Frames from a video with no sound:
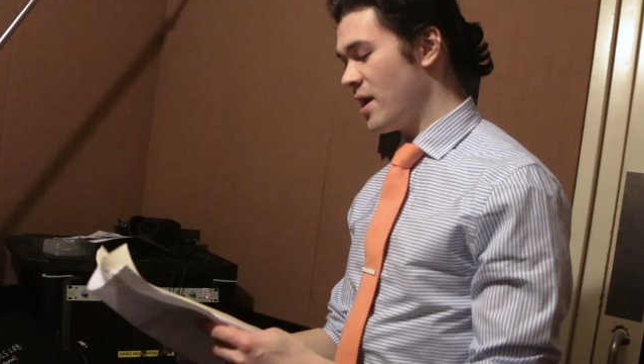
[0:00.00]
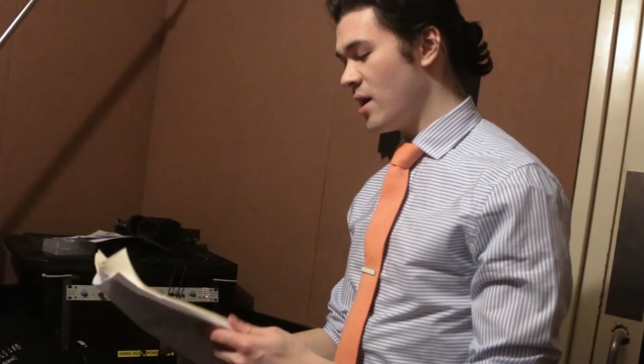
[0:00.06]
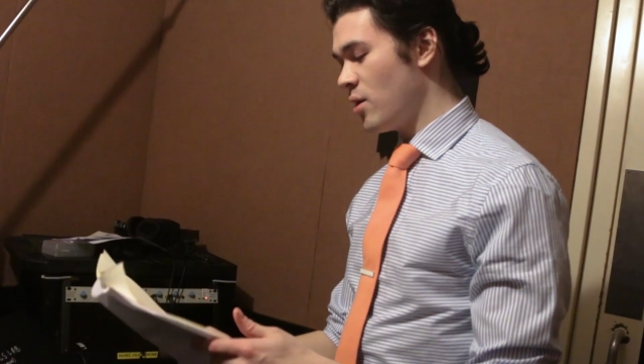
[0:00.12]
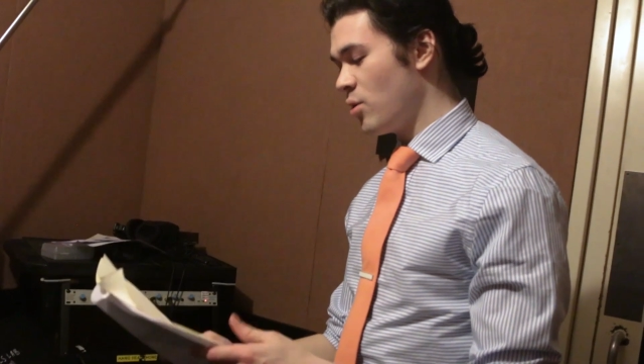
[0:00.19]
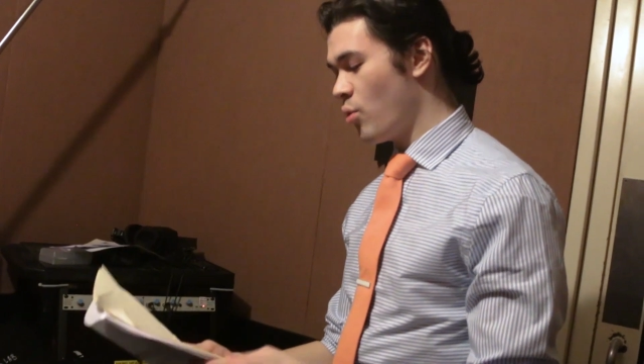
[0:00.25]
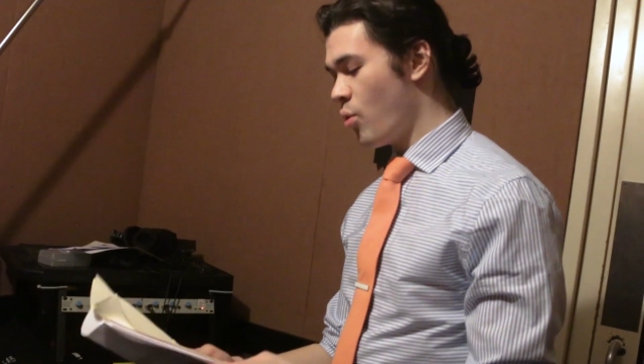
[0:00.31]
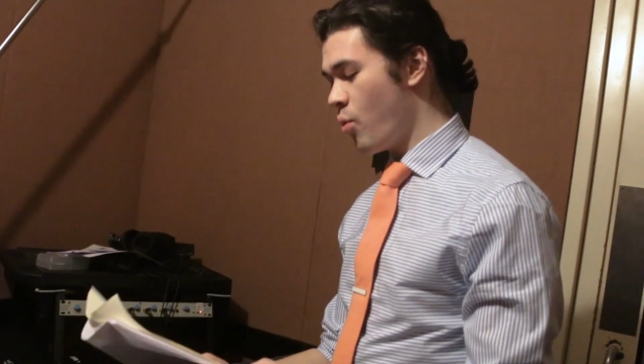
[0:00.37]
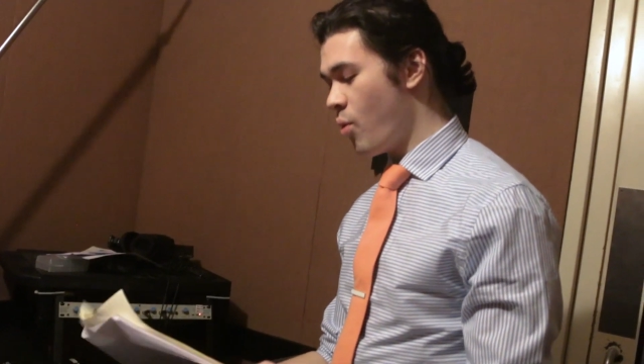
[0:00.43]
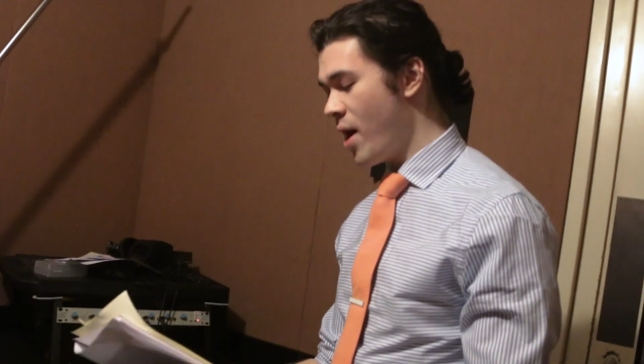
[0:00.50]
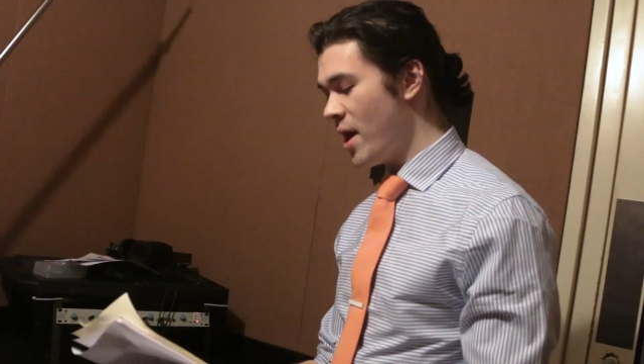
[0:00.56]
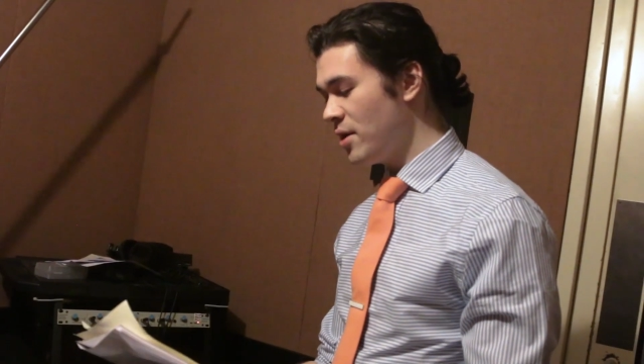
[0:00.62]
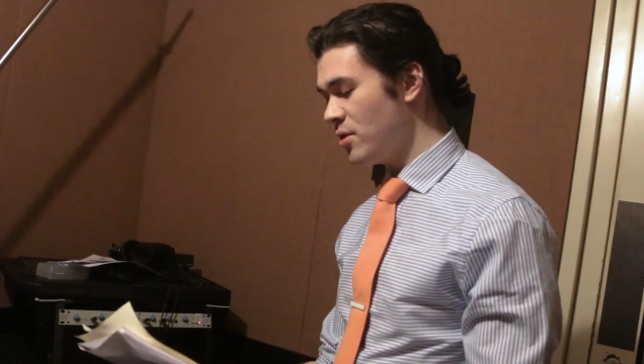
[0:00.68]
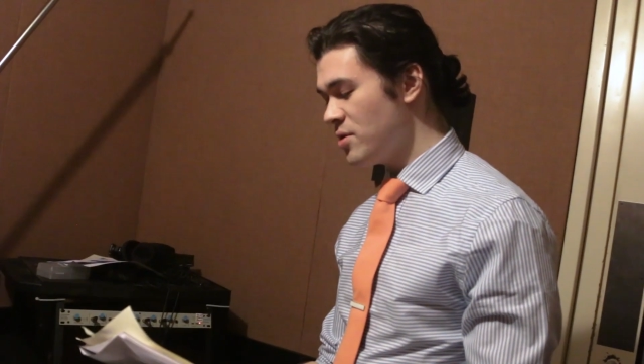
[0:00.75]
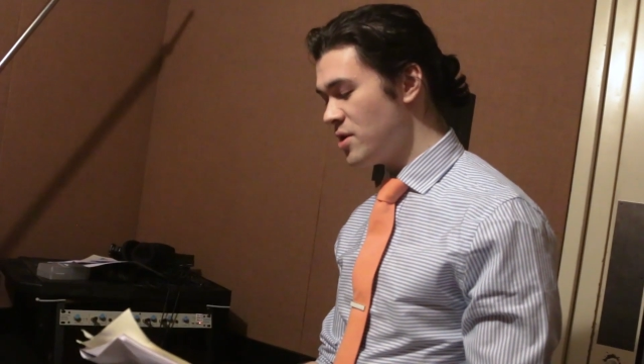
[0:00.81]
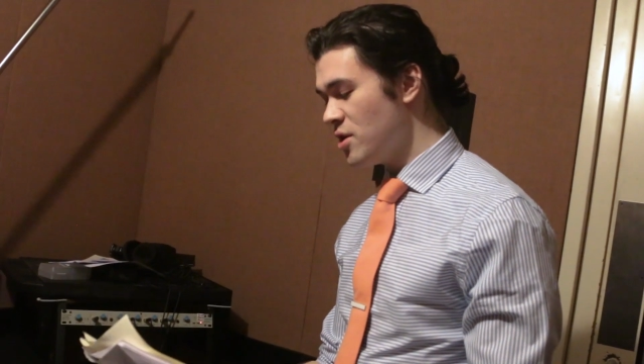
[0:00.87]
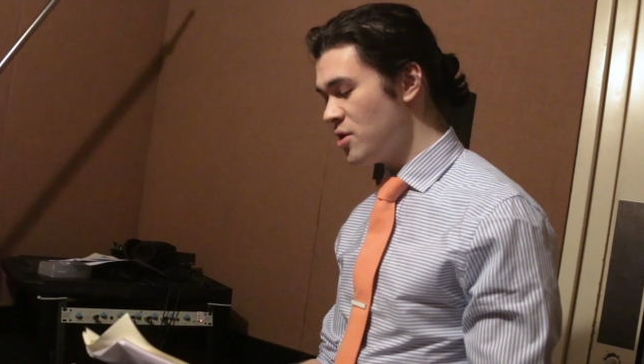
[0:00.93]
and why
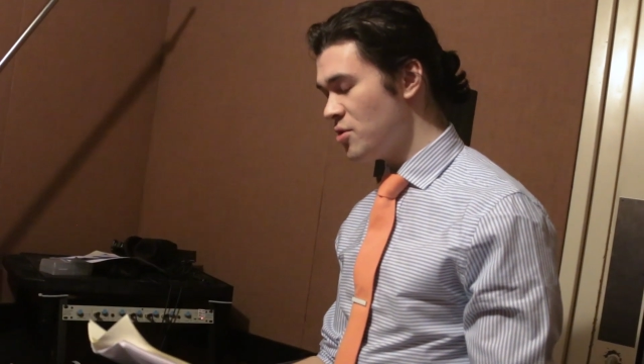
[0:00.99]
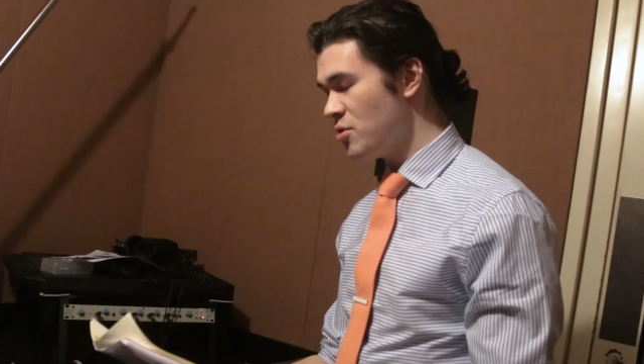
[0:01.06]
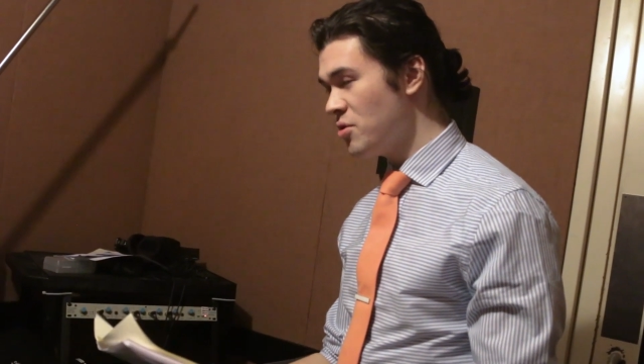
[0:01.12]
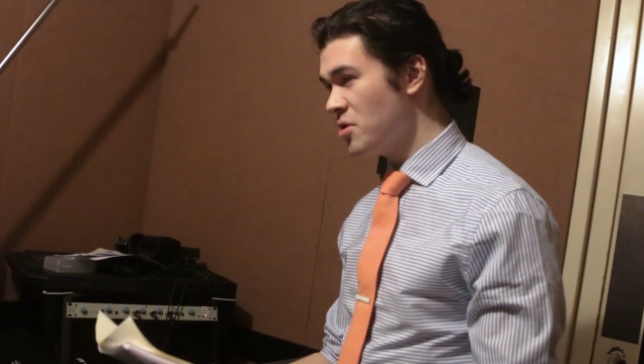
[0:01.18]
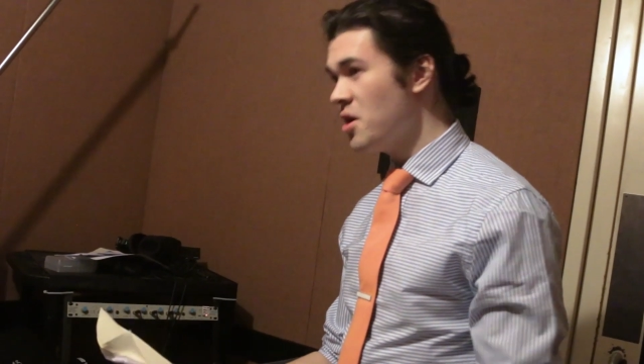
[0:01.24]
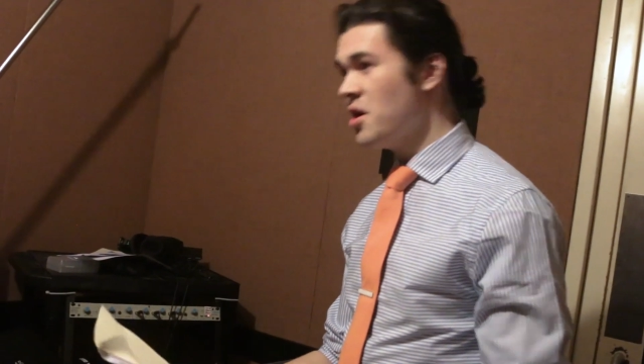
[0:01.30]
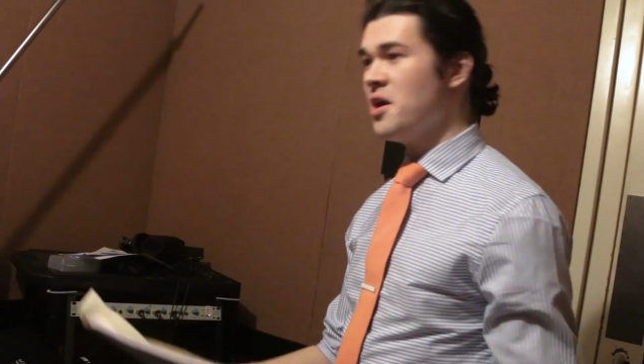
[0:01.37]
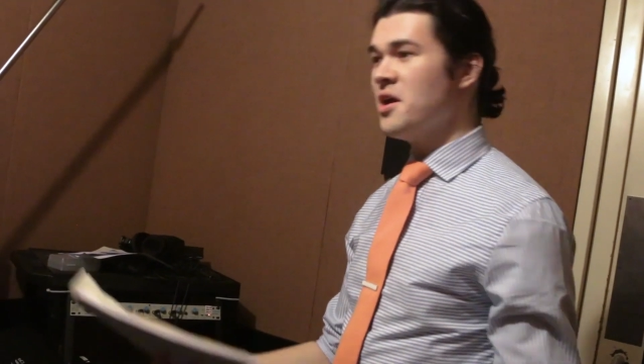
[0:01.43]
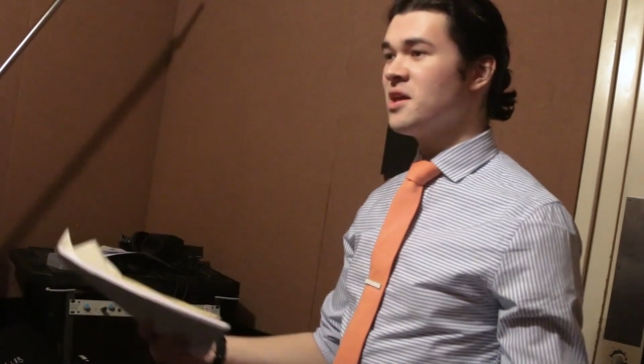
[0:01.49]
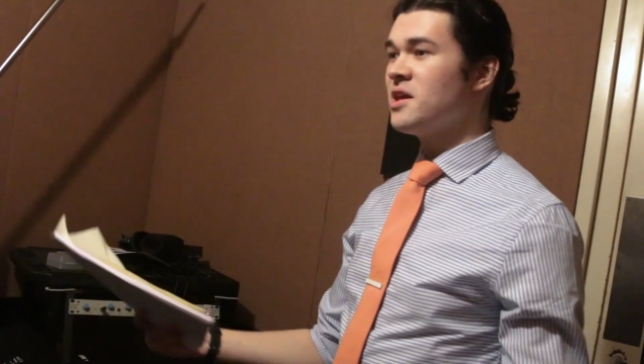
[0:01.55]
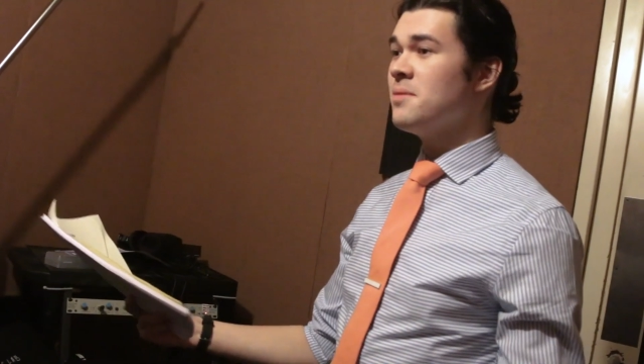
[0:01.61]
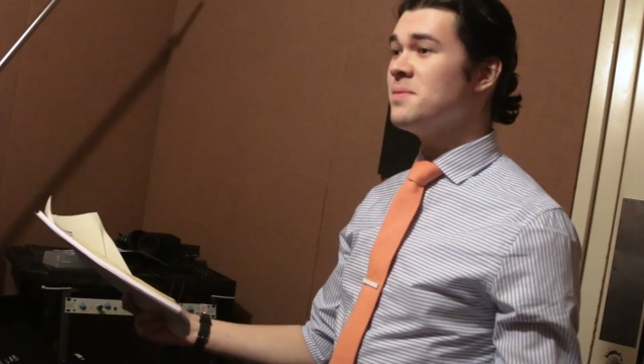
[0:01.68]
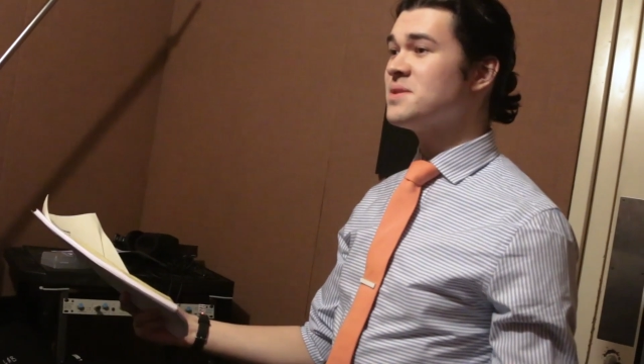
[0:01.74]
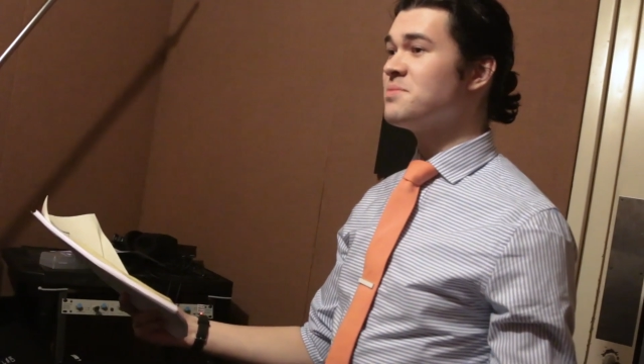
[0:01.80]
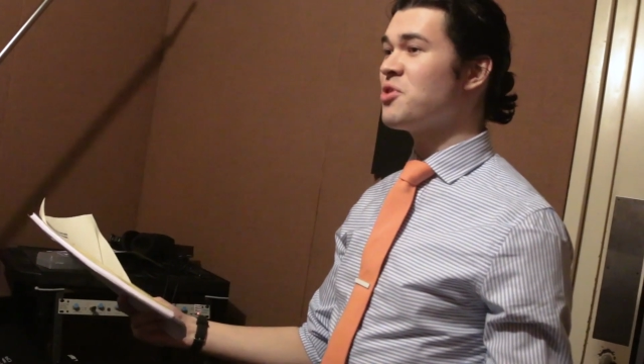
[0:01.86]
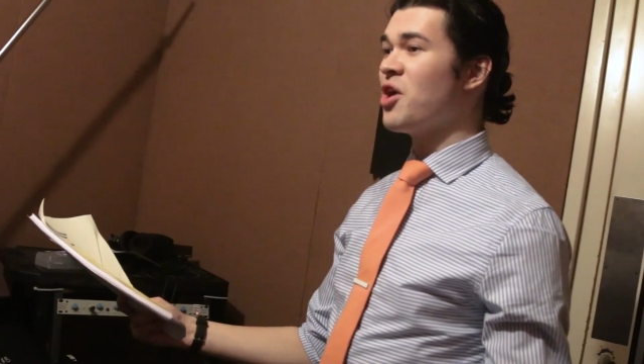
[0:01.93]
don't you
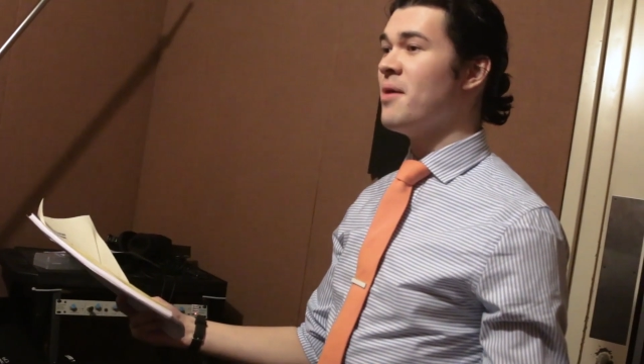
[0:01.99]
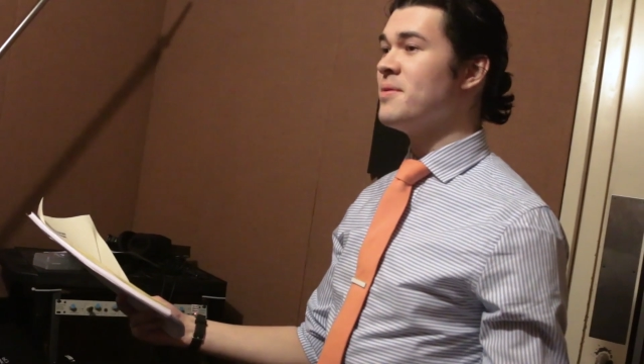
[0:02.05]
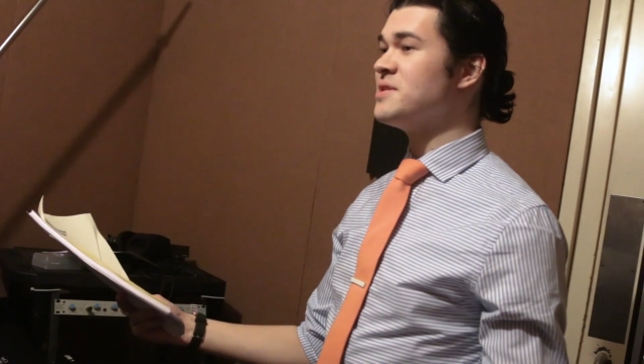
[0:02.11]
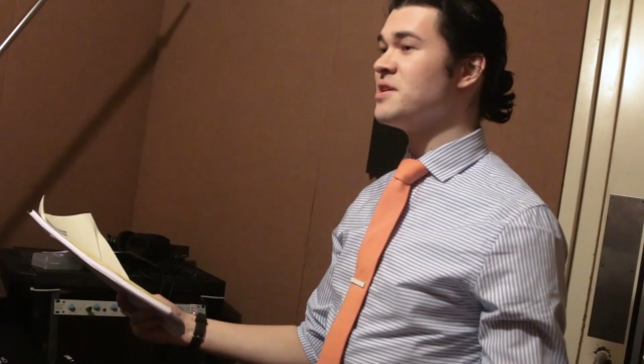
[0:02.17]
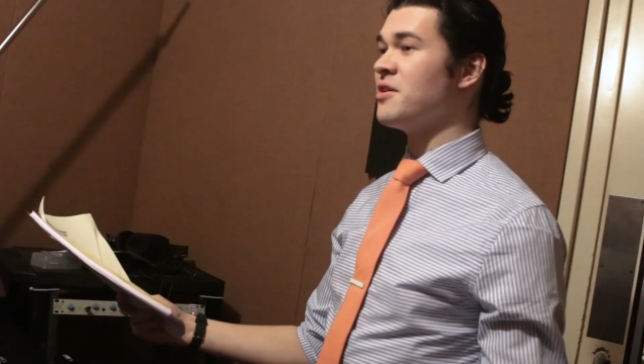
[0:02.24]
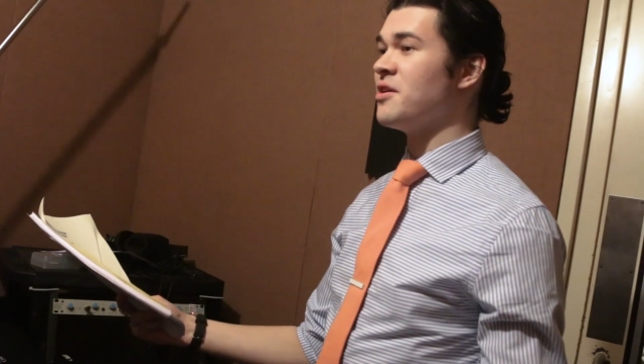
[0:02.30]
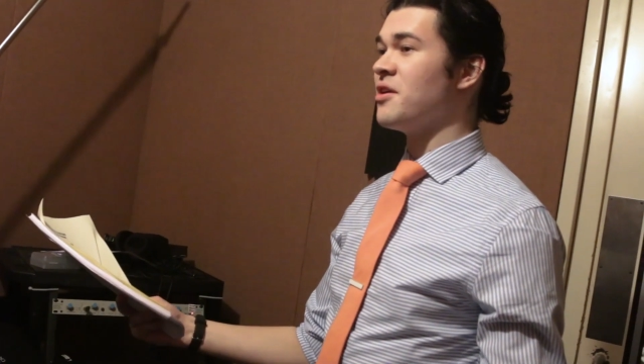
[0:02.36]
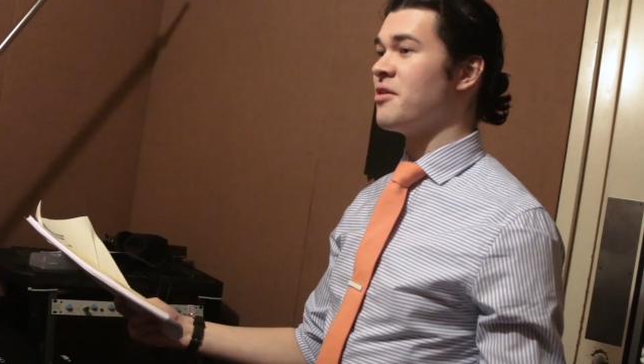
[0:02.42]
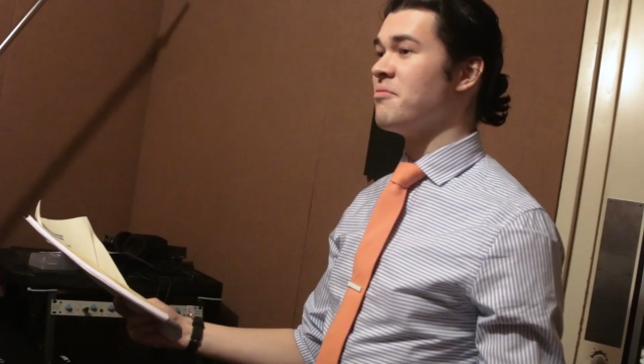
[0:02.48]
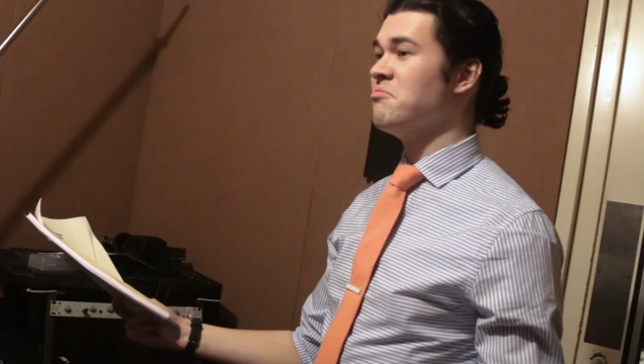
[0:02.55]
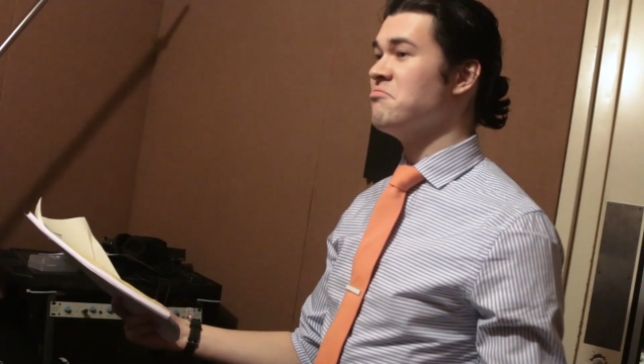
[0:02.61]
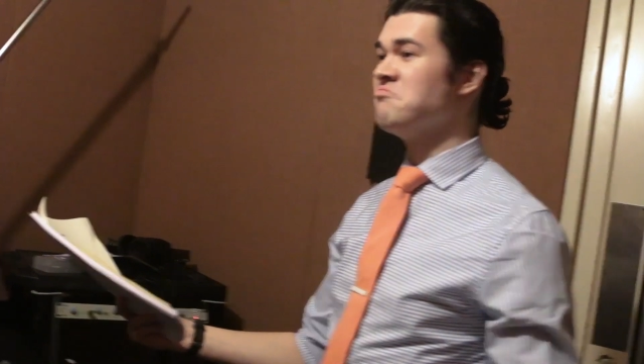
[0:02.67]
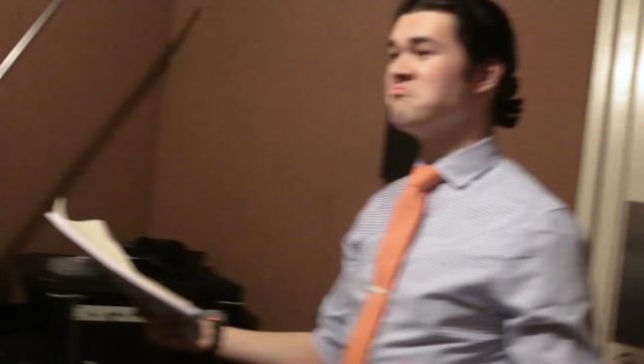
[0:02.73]
give me some commentary on them?